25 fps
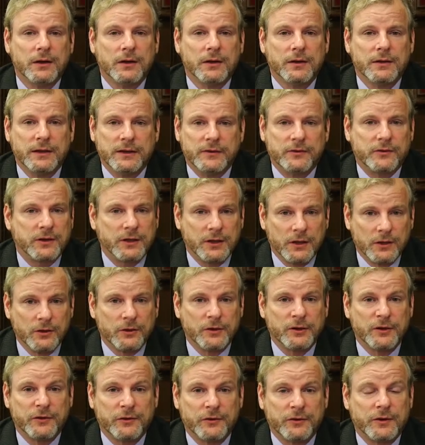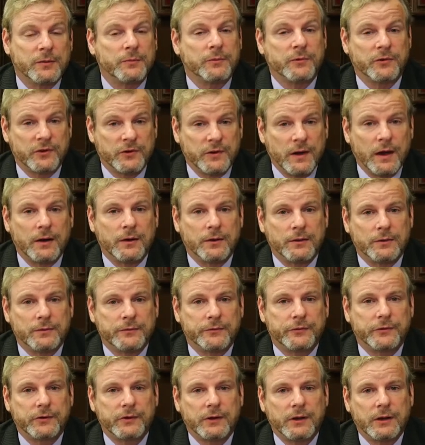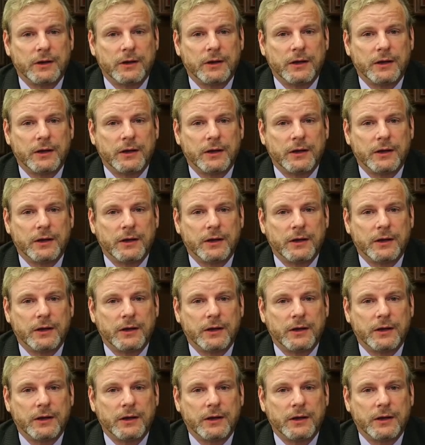these killers themselves